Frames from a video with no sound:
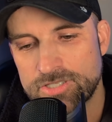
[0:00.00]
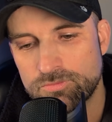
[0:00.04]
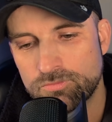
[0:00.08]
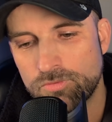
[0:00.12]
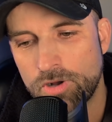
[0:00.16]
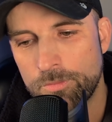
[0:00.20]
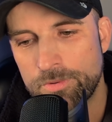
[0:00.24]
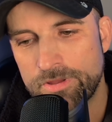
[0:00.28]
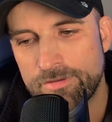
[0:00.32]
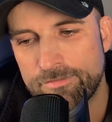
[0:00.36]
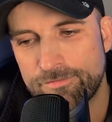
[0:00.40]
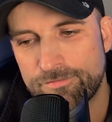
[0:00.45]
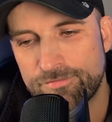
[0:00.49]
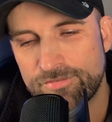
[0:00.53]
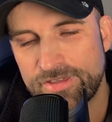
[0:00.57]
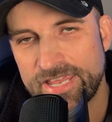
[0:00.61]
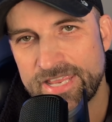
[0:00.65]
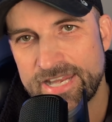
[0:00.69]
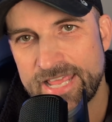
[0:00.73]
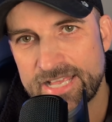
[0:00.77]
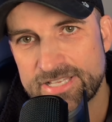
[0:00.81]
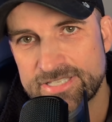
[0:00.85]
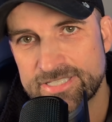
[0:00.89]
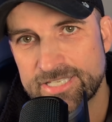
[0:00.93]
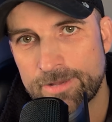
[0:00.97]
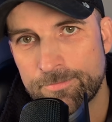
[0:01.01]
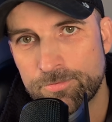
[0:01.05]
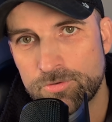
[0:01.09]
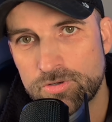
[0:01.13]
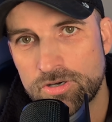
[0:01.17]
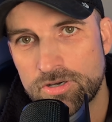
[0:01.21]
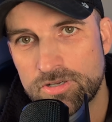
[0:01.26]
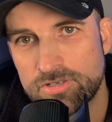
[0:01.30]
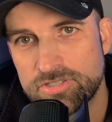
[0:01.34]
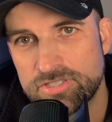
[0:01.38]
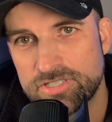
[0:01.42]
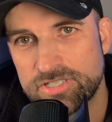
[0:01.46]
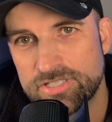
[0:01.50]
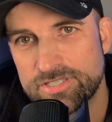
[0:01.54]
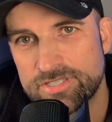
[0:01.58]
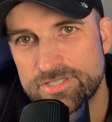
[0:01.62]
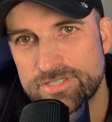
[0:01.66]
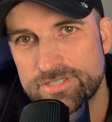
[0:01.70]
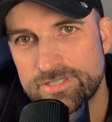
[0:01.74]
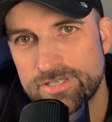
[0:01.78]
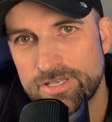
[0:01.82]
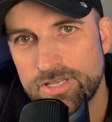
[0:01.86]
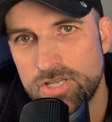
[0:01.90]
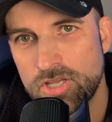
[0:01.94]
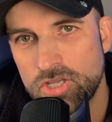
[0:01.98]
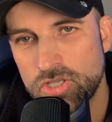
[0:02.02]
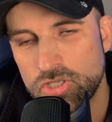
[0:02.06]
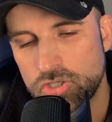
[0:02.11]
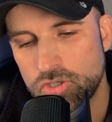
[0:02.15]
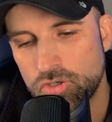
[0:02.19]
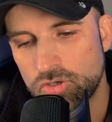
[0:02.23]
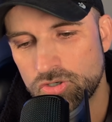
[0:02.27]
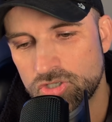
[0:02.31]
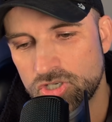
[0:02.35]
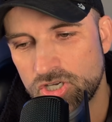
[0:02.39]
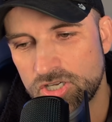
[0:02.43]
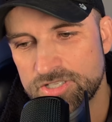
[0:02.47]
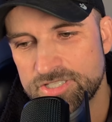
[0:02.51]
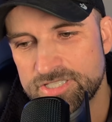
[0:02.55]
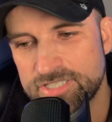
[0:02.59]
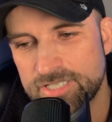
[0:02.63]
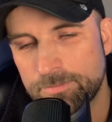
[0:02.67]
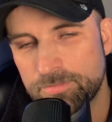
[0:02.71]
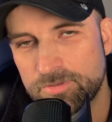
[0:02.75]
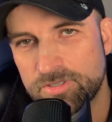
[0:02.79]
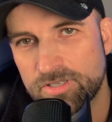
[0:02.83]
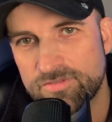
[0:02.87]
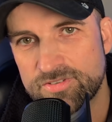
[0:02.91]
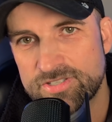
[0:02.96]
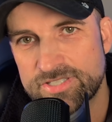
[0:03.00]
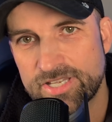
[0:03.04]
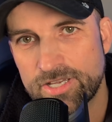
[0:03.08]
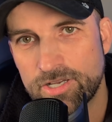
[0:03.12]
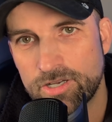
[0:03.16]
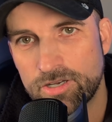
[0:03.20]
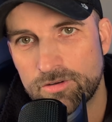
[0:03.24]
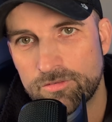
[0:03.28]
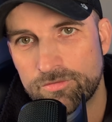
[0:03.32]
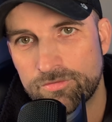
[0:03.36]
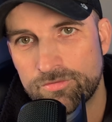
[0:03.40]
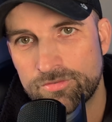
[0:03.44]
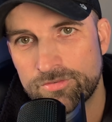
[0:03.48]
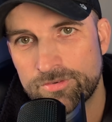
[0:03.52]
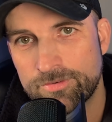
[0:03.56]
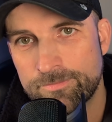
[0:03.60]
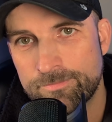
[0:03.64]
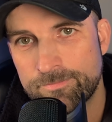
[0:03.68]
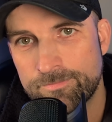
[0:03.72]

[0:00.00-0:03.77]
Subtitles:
what we feed our subconscious, your concept of self.